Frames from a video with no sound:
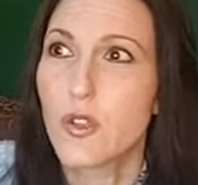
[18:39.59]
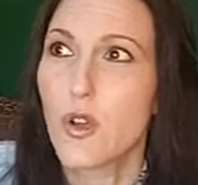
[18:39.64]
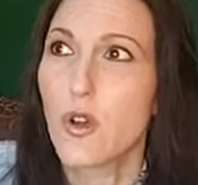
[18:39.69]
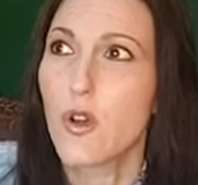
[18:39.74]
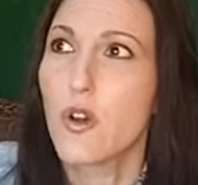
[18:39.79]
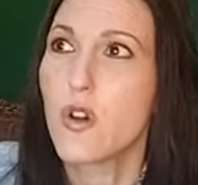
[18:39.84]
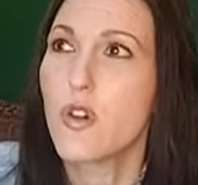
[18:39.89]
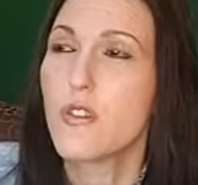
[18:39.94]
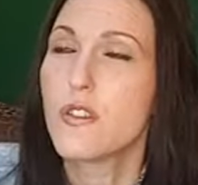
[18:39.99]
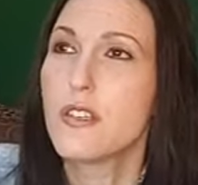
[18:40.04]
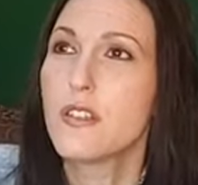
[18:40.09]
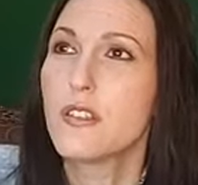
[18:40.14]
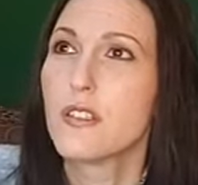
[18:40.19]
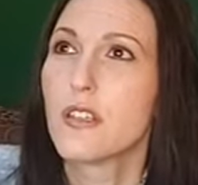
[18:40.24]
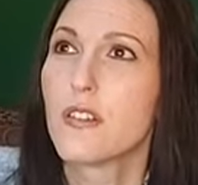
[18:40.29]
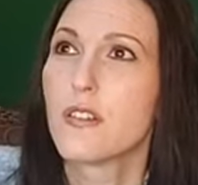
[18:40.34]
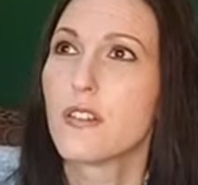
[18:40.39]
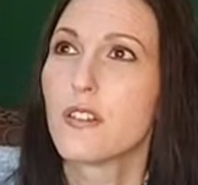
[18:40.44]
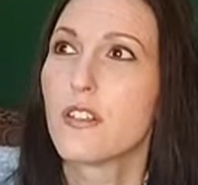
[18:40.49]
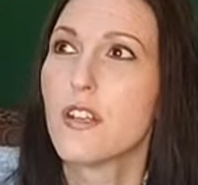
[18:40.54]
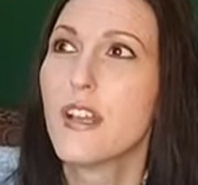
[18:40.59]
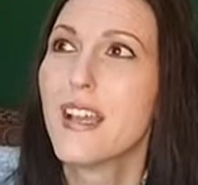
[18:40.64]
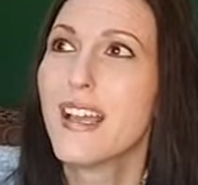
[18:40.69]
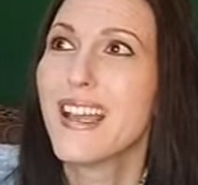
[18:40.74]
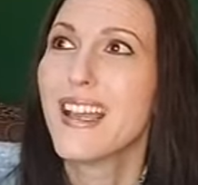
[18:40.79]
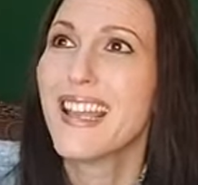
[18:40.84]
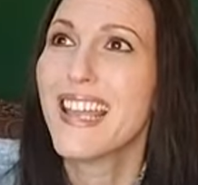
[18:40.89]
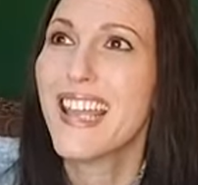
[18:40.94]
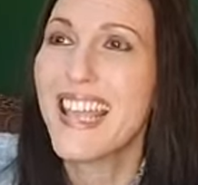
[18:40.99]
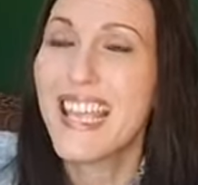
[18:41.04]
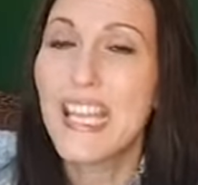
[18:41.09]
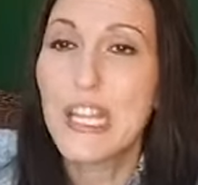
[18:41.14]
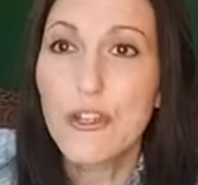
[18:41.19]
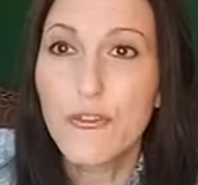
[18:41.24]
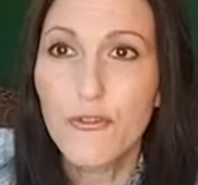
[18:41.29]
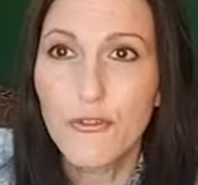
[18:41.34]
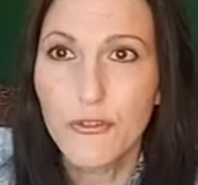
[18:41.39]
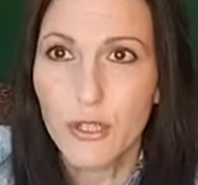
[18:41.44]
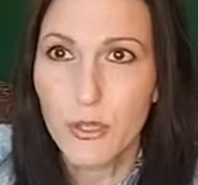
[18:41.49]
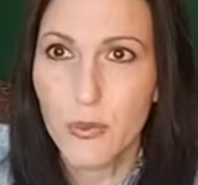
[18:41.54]
all these other
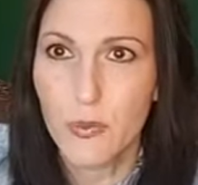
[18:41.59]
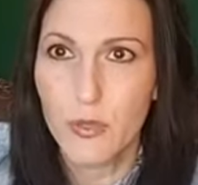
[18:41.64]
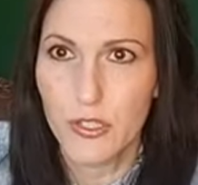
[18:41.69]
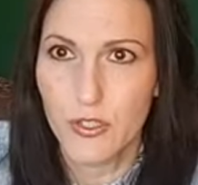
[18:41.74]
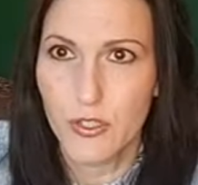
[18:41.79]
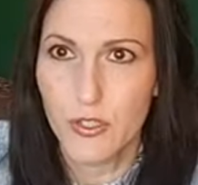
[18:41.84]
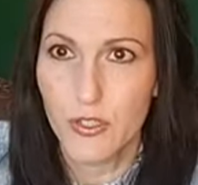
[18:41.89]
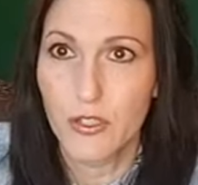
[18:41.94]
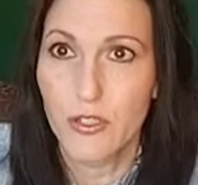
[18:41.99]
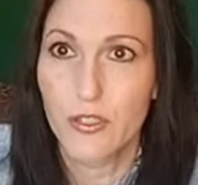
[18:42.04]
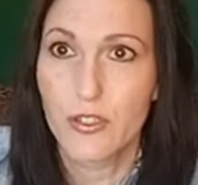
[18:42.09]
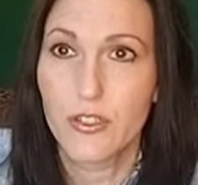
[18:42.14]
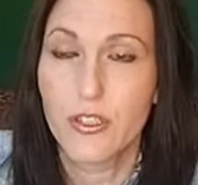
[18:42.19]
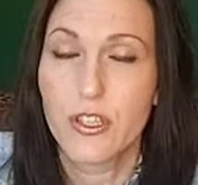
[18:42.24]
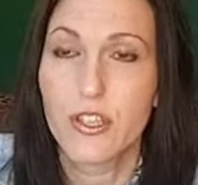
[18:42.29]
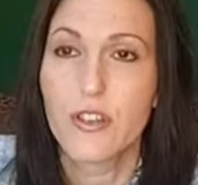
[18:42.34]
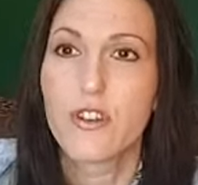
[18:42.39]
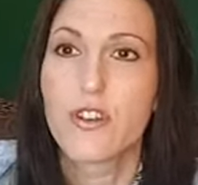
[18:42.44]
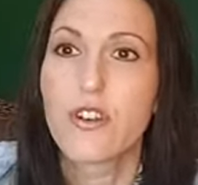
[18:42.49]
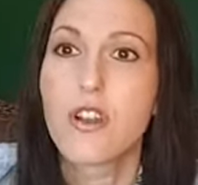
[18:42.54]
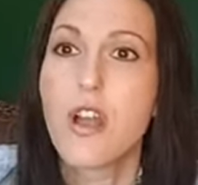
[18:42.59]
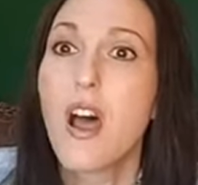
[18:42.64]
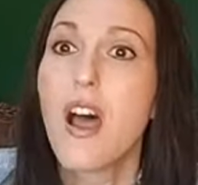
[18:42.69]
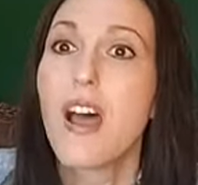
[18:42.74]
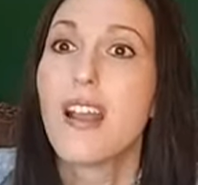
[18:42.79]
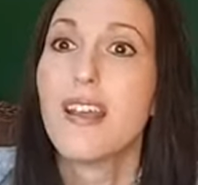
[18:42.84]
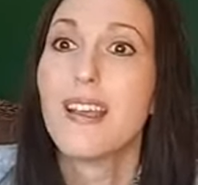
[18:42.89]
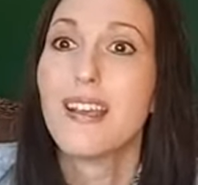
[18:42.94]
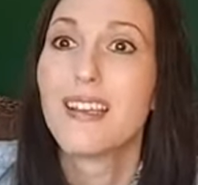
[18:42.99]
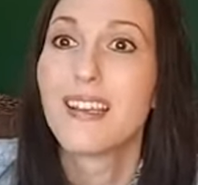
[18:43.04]
influencers that are not